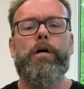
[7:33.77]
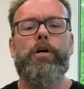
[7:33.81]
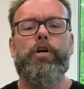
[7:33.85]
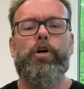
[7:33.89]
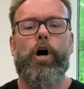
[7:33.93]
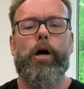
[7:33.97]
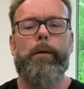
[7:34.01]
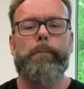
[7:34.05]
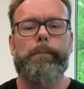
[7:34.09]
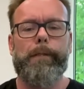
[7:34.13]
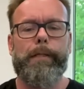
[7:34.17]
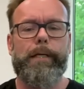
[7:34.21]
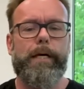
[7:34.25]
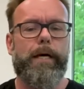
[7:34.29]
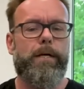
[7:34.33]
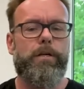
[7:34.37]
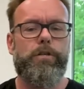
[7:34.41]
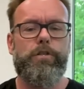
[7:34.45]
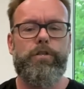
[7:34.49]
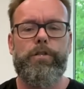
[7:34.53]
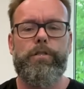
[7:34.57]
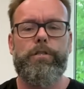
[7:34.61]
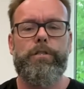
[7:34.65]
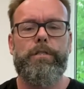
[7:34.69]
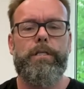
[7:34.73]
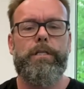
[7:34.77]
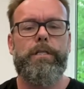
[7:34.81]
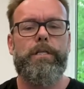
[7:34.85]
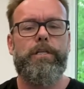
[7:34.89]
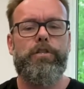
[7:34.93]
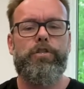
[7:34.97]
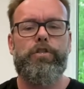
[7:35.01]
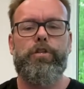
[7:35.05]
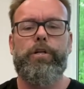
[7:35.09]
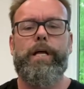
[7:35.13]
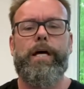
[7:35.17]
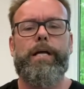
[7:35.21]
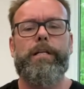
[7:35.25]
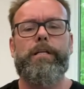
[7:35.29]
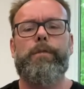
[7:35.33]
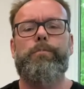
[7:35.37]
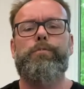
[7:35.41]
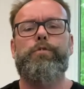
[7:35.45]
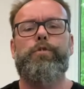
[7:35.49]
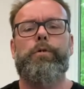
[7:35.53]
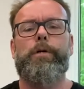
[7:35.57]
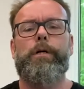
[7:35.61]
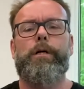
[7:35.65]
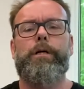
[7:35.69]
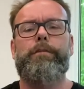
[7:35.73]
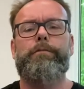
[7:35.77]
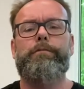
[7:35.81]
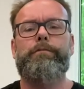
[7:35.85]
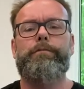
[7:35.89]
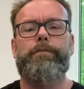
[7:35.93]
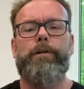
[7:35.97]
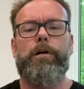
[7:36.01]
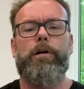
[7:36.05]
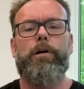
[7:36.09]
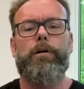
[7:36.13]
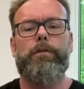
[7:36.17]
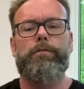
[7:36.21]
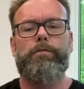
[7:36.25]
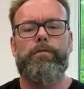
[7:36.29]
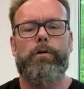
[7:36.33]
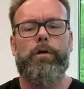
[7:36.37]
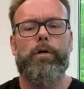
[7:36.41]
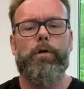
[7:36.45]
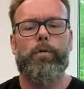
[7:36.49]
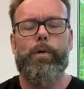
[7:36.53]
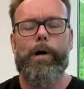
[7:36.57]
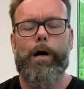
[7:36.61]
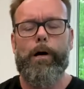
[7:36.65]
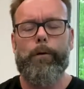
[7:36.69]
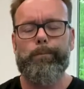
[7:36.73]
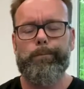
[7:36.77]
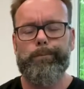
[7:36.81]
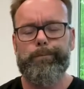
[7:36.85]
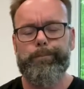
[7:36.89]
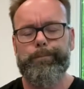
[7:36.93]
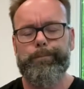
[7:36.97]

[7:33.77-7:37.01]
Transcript: complications, and he should end up doing very, very well.